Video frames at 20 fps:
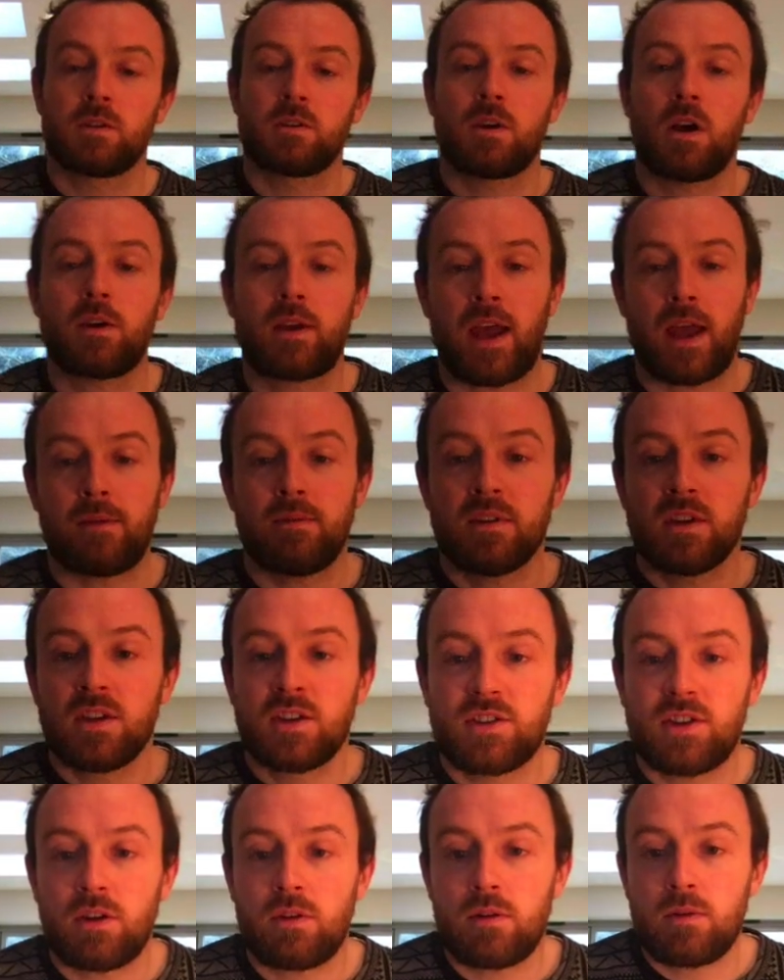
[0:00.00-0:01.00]
Okay,
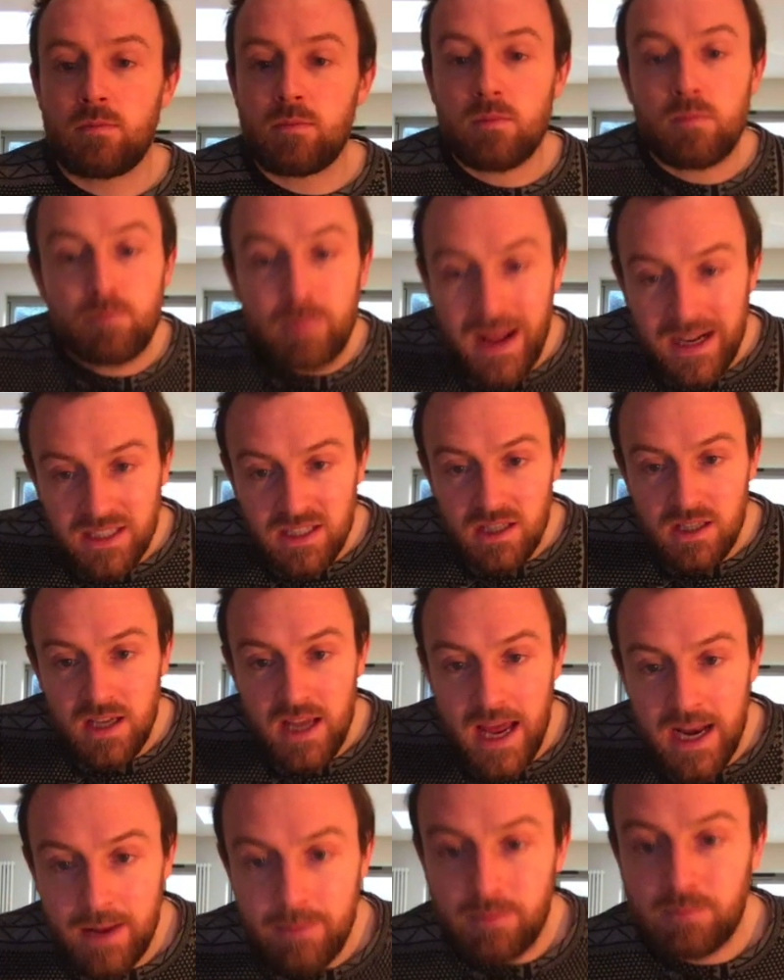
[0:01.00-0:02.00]
so back to the
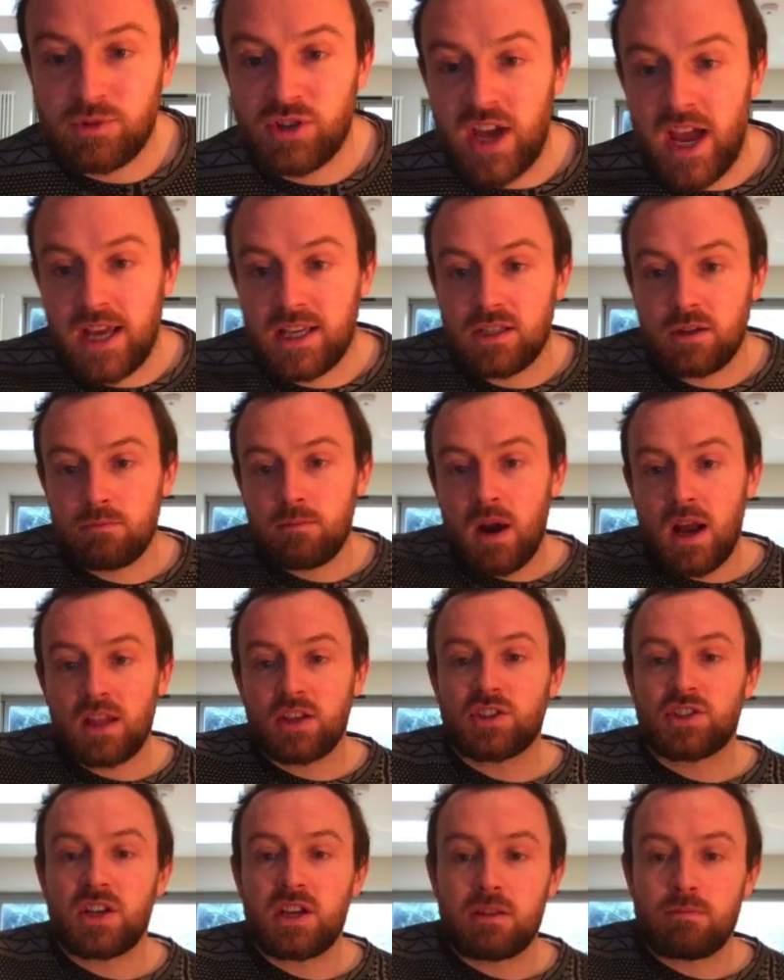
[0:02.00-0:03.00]
NMJ. So
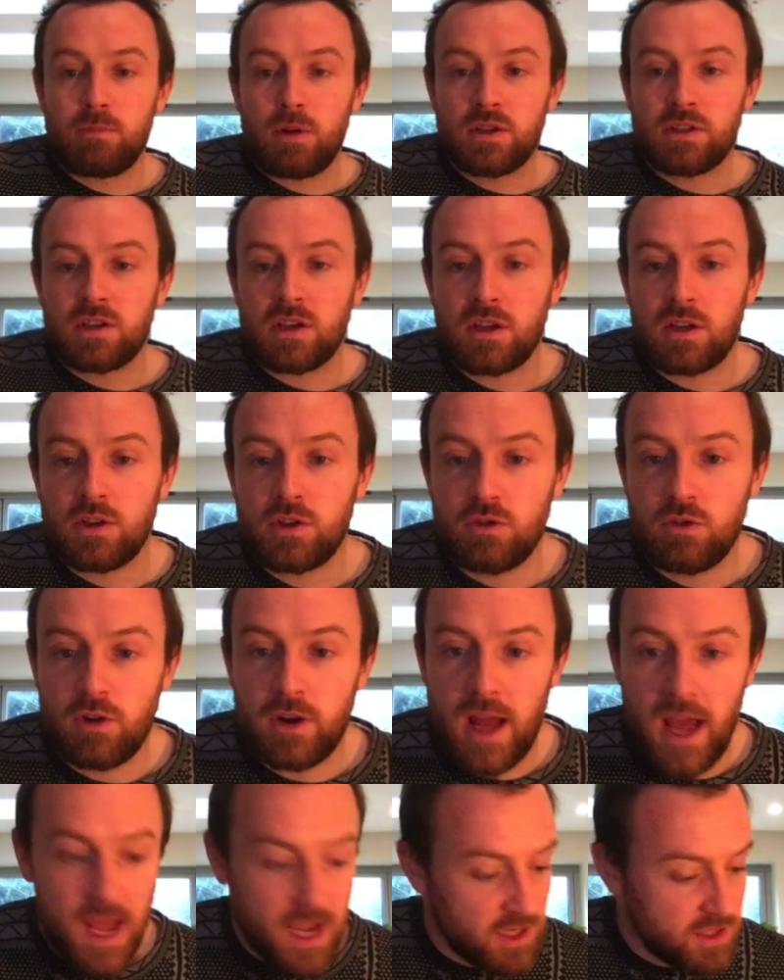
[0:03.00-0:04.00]
myelin sheath, motor
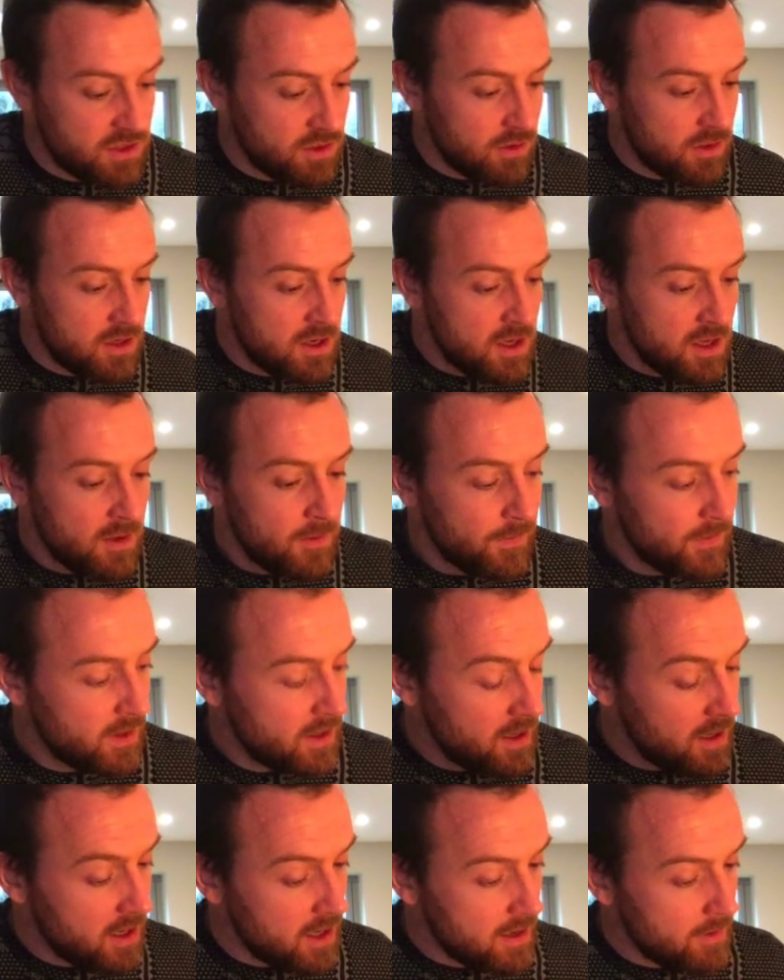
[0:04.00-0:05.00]
neuron axon.
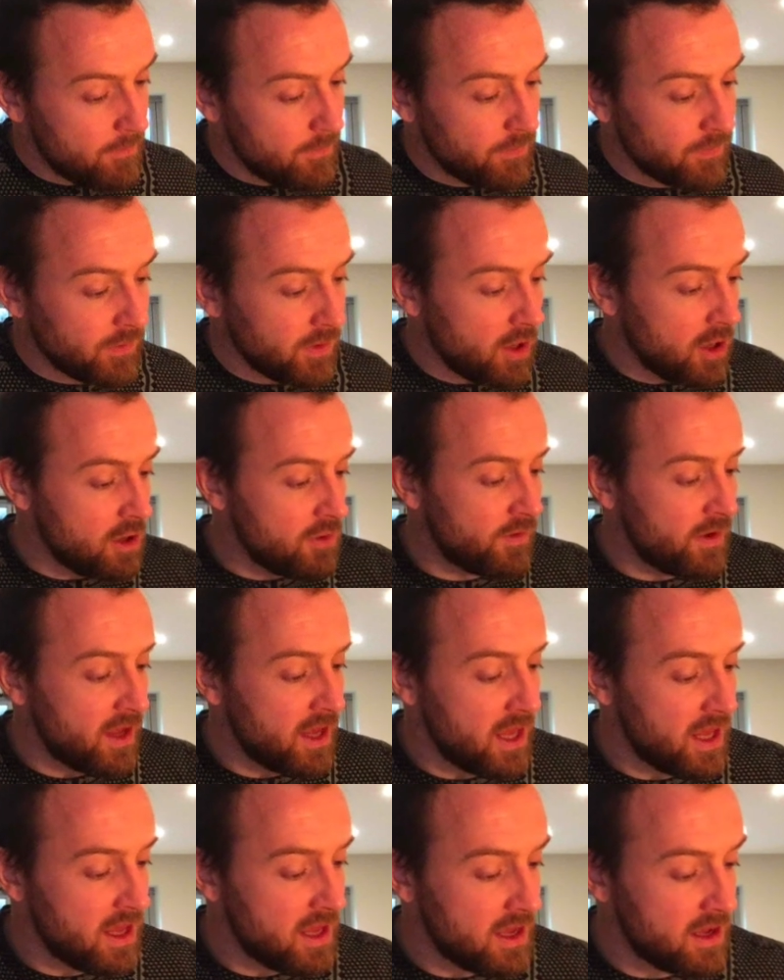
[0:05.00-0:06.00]
Over
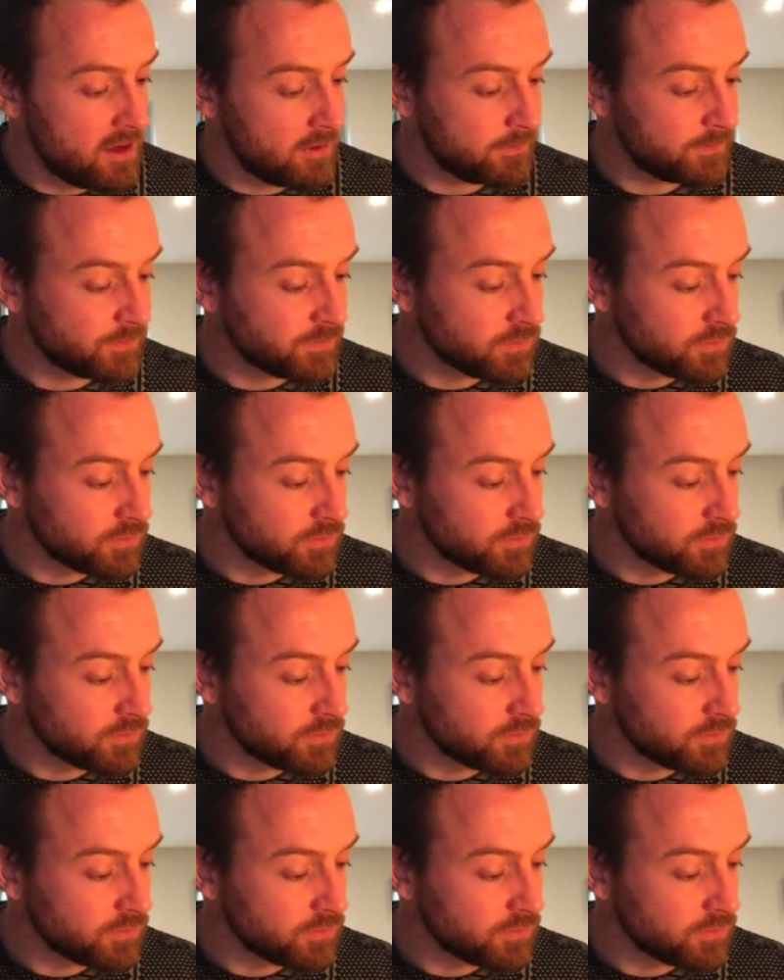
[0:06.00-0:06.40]
here,